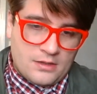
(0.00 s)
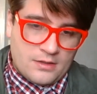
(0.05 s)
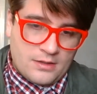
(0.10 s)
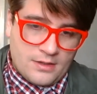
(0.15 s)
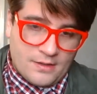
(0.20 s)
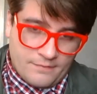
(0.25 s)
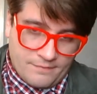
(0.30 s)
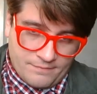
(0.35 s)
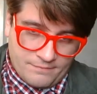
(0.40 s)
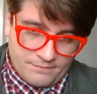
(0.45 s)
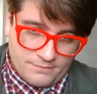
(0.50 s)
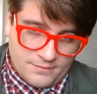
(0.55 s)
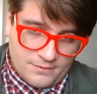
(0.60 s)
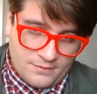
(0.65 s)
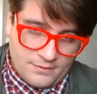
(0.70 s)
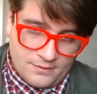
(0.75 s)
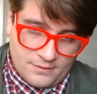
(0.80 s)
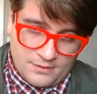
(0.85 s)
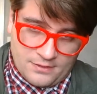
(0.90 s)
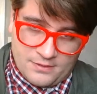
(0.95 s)
the,
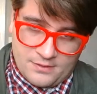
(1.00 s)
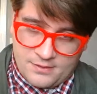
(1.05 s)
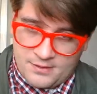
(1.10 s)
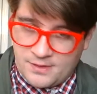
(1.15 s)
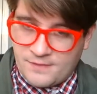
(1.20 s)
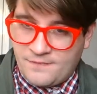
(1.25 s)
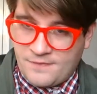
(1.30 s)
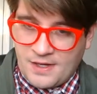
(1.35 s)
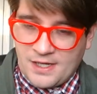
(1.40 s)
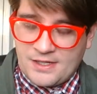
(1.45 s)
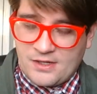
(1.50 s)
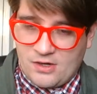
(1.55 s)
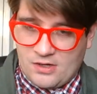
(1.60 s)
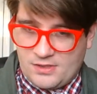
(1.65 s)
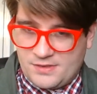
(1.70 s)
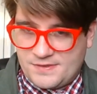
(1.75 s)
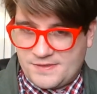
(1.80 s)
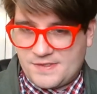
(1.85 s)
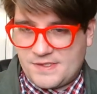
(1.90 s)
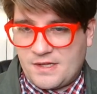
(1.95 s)
the fine
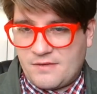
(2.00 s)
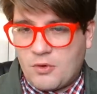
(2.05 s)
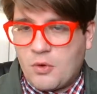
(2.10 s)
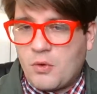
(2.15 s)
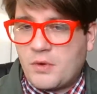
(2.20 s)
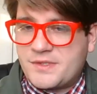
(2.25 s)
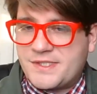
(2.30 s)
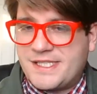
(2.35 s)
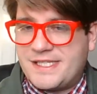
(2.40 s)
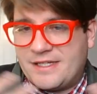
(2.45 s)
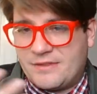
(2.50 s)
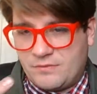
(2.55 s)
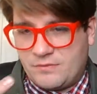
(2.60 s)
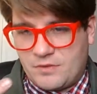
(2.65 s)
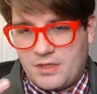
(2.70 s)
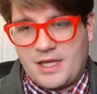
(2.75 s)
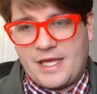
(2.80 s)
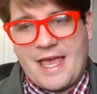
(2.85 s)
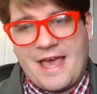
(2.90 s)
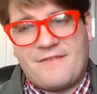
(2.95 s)
arts. Of course, he didn't
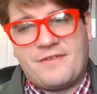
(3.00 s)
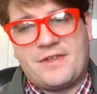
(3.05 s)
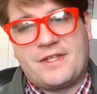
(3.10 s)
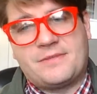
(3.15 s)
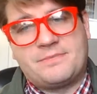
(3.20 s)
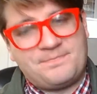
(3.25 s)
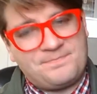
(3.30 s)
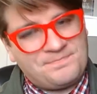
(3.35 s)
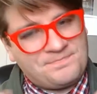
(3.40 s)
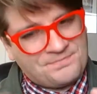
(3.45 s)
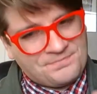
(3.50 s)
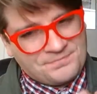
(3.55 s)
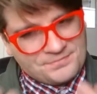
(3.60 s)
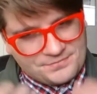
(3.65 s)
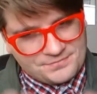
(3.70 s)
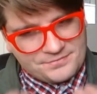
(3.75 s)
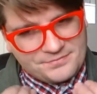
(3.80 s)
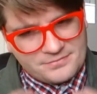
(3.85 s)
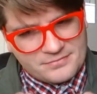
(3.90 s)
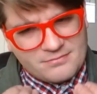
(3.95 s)
really have
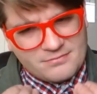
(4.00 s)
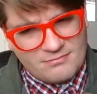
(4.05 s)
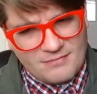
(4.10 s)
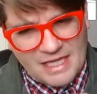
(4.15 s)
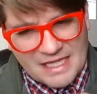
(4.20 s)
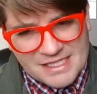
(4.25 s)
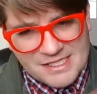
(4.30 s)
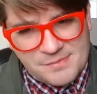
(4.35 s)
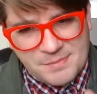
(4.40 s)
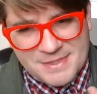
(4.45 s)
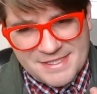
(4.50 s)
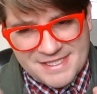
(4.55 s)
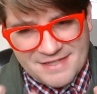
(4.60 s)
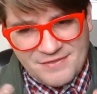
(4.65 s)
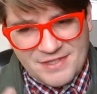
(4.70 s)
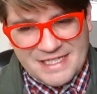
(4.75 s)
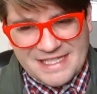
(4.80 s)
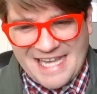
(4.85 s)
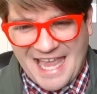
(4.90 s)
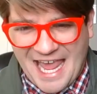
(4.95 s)
a
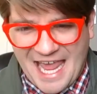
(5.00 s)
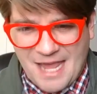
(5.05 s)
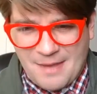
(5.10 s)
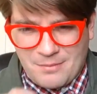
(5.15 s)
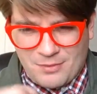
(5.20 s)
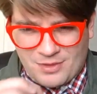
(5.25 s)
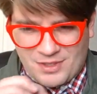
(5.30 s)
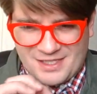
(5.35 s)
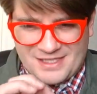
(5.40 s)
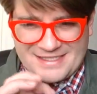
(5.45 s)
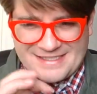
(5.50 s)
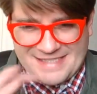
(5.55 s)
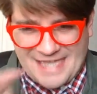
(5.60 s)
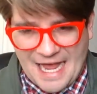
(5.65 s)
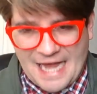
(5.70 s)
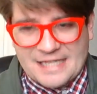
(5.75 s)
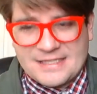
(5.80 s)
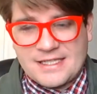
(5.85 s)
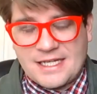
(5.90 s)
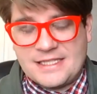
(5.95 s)
specific name or
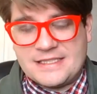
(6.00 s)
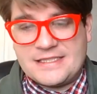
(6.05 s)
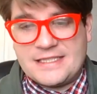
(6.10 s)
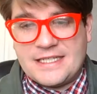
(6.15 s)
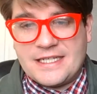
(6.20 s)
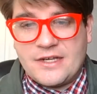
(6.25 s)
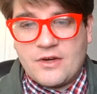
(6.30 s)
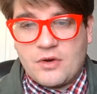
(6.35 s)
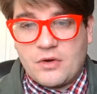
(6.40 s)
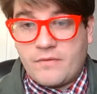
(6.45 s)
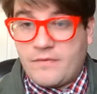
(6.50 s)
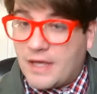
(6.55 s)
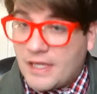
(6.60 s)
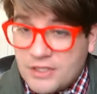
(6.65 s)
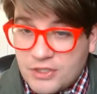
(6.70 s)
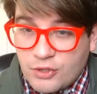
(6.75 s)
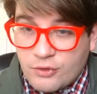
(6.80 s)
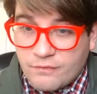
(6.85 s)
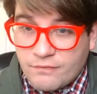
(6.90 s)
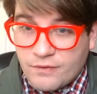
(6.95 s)
exact idea or
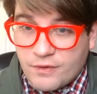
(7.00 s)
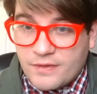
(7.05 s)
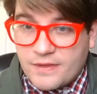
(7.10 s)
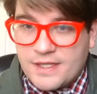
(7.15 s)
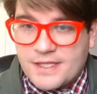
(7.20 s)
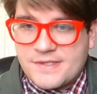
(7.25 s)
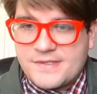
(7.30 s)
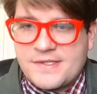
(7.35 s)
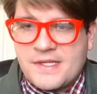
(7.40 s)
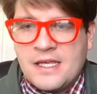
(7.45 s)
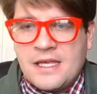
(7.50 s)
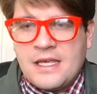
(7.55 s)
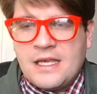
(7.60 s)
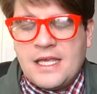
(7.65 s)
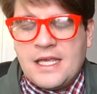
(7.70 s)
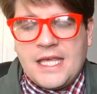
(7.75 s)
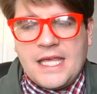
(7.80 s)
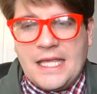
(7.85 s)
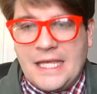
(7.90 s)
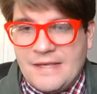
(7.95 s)
venue for this,
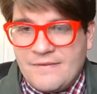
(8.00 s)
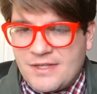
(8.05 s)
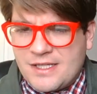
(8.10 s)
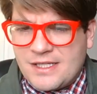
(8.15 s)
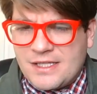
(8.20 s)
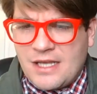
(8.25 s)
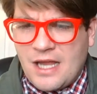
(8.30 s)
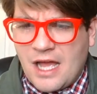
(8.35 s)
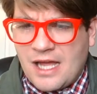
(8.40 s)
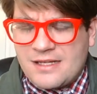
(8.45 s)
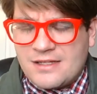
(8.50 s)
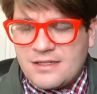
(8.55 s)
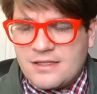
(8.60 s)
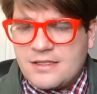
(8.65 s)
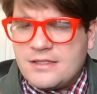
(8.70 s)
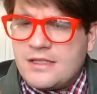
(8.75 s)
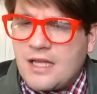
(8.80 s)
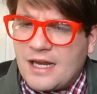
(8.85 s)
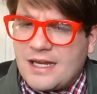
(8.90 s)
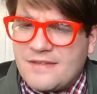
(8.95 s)
even not,
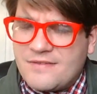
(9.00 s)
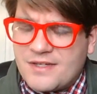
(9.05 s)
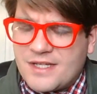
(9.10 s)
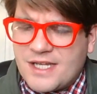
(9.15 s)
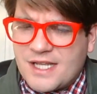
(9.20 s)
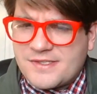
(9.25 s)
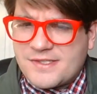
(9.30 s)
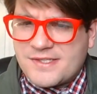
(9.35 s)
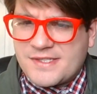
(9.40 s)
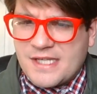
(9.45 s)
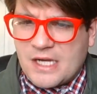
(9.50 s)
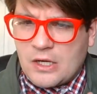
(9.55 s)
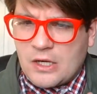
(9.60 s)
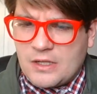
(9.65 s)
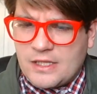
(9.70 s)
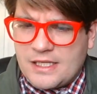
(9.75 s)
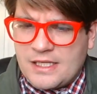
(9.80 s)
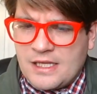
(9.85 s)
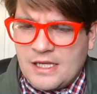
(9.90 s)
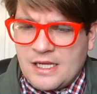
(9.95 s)
not even
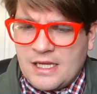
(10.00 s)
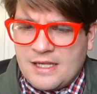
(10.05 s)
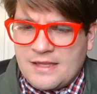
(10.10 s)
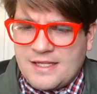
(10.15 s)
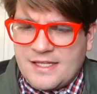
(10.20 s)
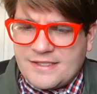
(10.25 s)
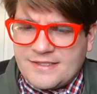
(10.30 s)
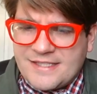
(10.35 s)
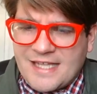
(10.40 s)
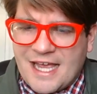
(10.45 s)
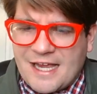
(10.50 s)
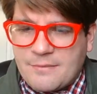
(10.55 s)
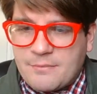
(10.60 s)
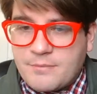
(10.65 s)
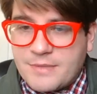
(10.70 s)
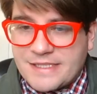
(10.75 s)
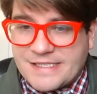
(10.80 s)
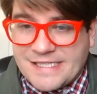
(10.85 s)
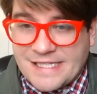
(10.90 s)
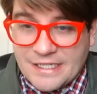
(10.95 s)
necessarily the exact
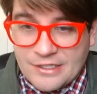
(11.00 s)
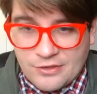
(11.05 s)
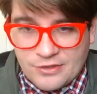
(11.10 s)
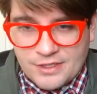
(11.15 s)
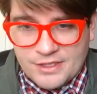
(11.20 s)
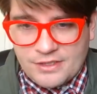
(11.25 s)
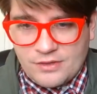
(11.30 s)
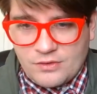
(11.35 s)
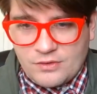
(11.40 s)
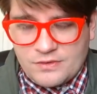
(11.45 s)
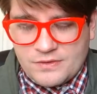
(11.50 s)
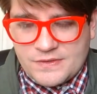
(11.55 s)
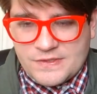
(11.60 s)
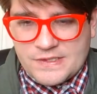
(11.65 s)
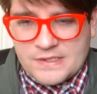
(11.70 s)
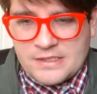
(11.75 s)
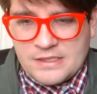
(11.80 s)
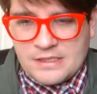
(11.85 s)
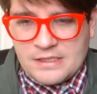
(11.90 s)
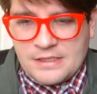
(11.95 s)

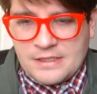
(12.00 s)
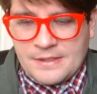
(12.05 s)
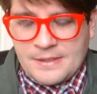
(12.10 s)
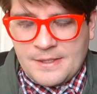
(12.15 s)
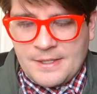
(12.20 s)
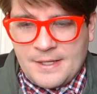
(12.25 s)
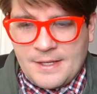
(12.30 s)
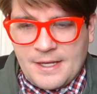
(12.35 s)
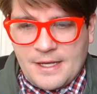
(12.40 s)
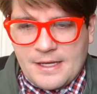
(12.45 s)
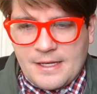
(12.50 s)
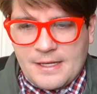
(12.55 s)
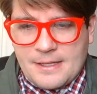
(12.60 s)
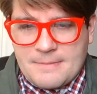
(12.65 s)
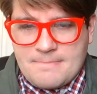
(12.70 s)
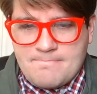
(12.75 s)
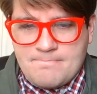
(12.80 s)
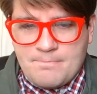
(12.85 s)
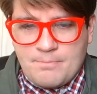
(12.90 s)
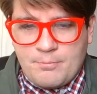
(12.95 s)
materials,
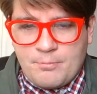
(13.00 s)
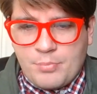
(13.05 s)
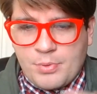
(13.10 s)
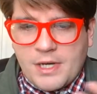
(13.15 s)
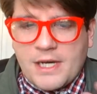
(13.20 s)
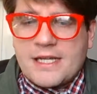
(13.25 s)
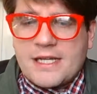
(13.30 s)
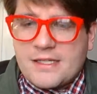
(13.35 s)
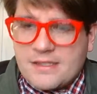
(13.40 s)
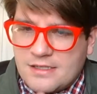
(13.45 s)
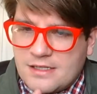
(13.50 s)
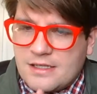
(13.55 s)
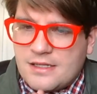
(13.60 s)
um, but